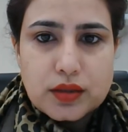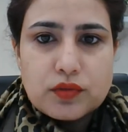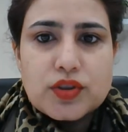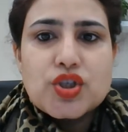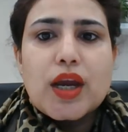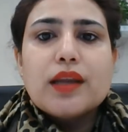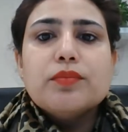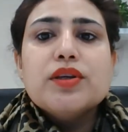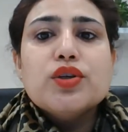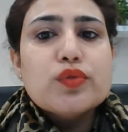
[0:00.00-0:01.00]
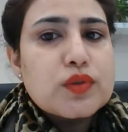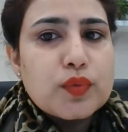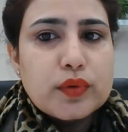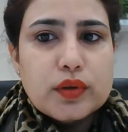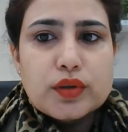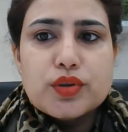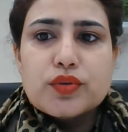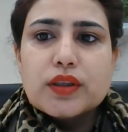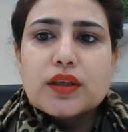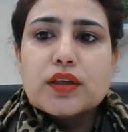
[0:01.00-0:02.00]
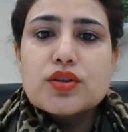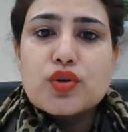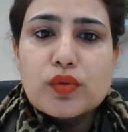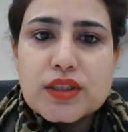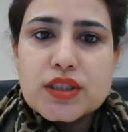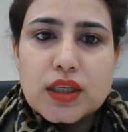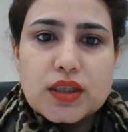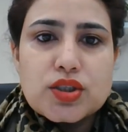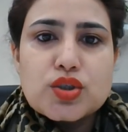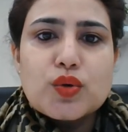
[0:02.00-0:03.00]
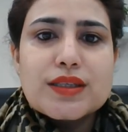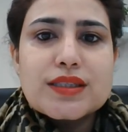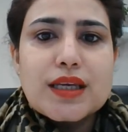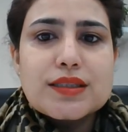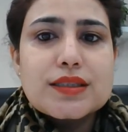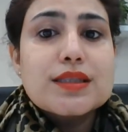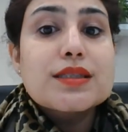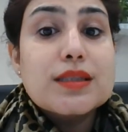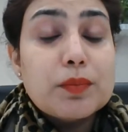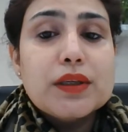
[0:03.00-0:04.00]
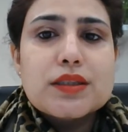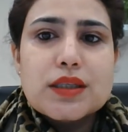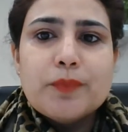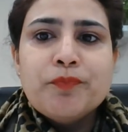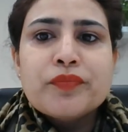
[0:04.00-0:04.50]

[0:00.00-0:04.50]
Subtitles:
which can be useful during the control stage to assess the stability